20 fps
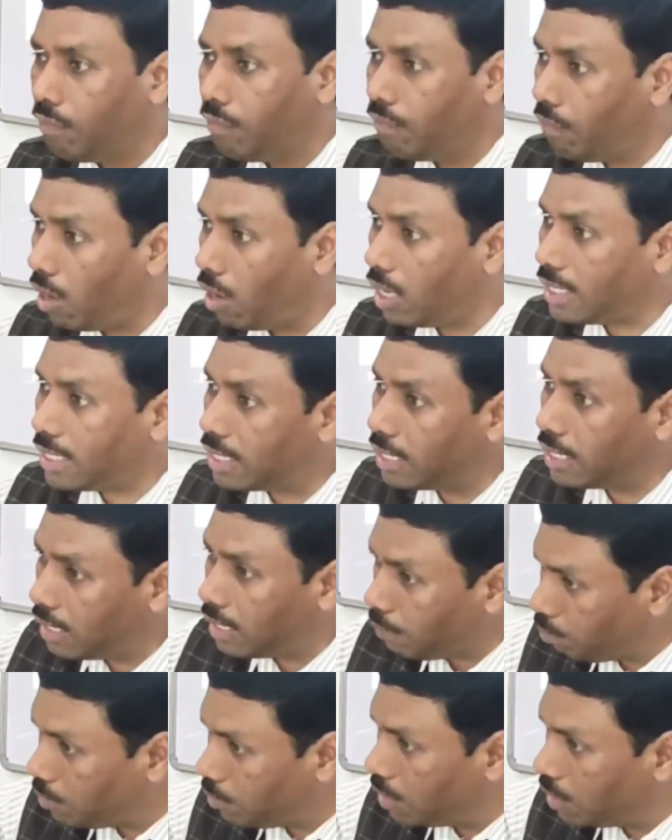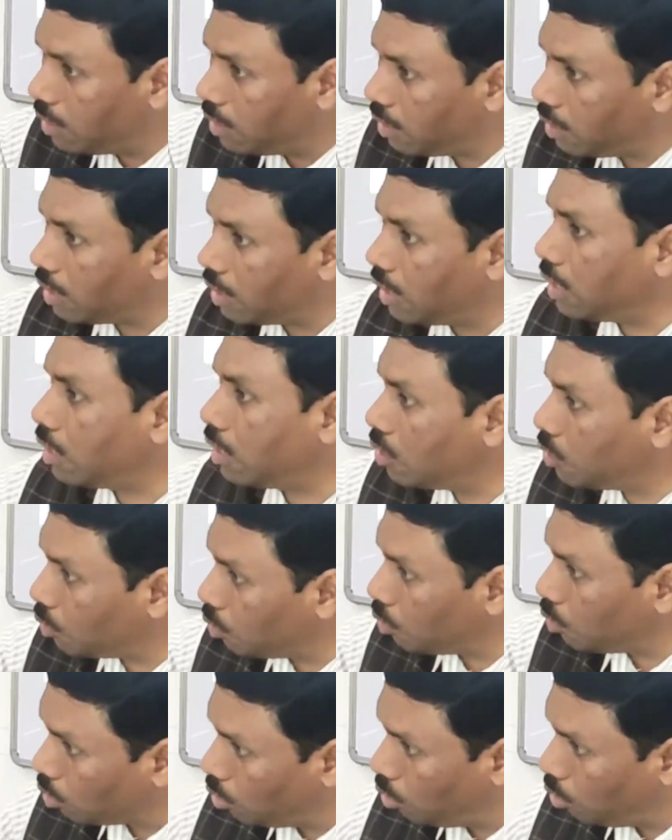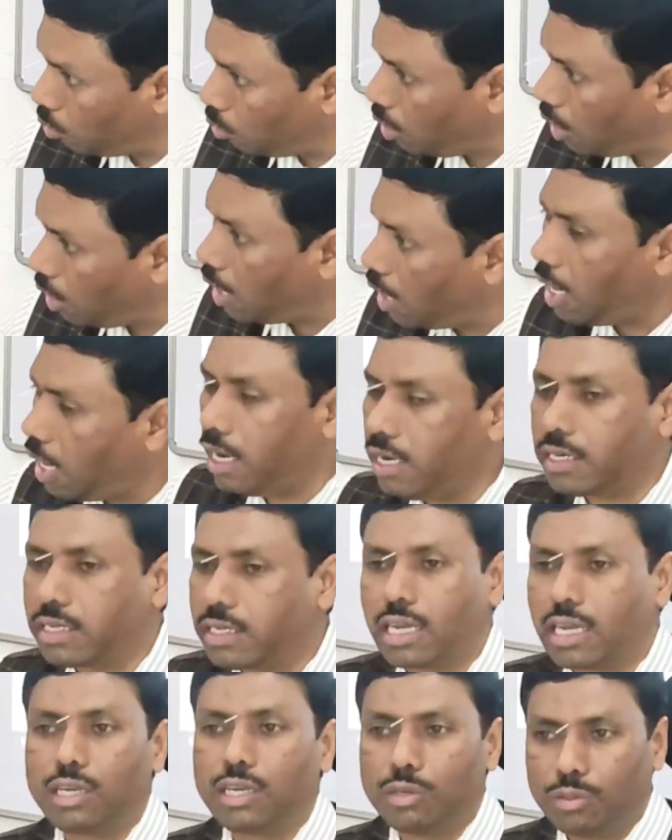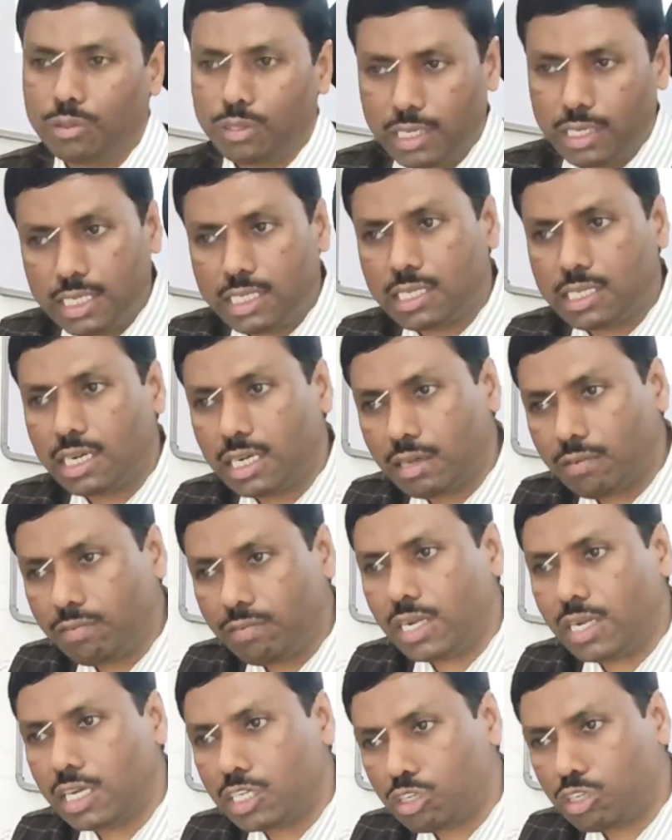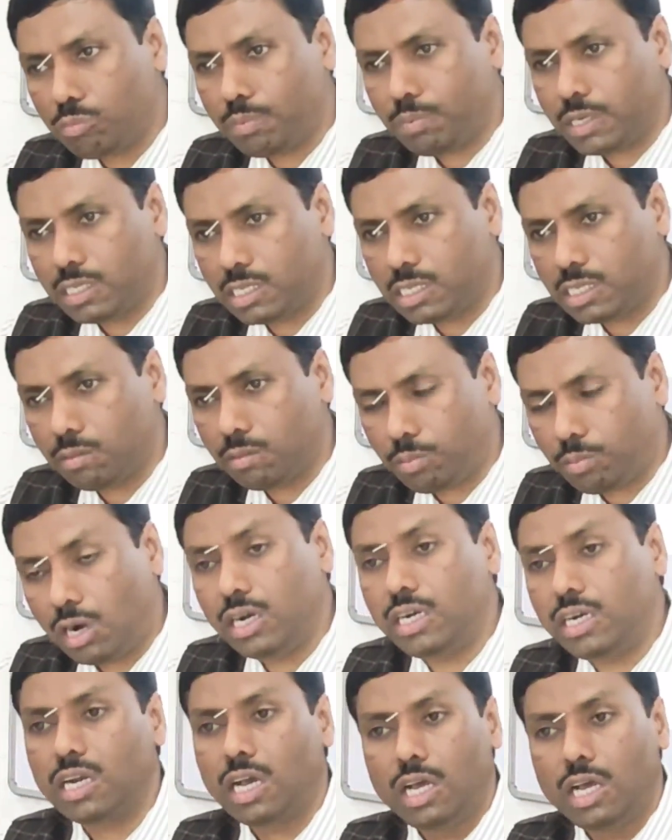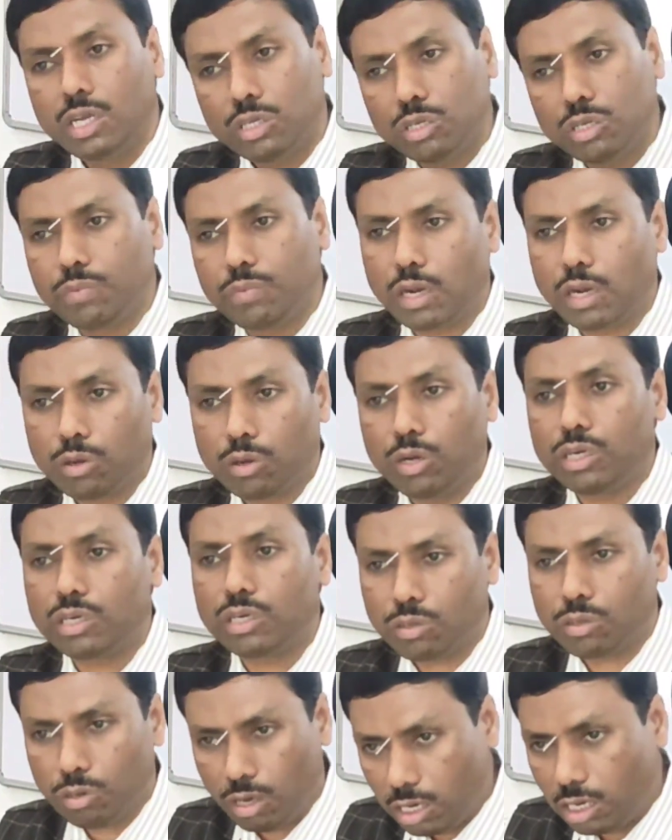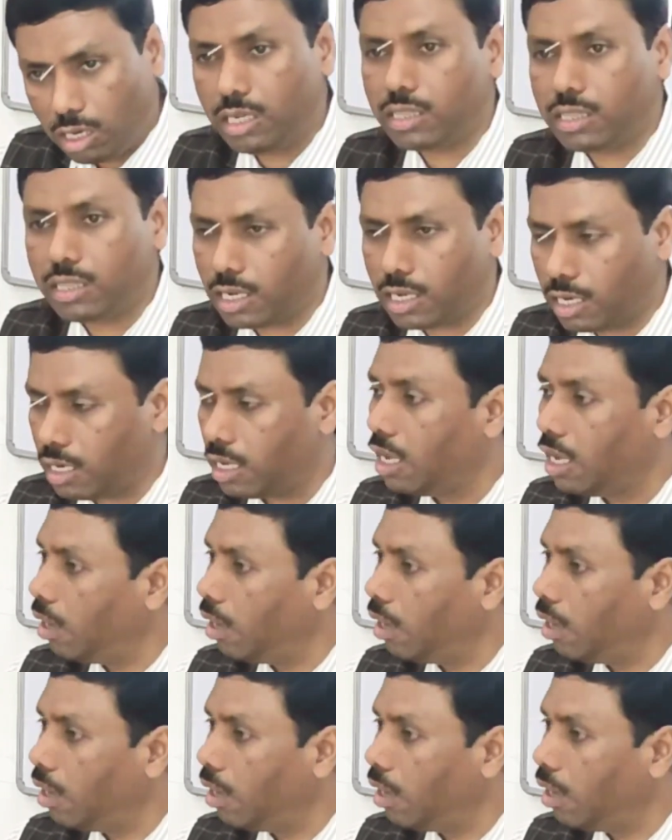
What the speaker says: what depth the needle should go, I'll tell you. Each and every acupuncture point, you will going to learn that.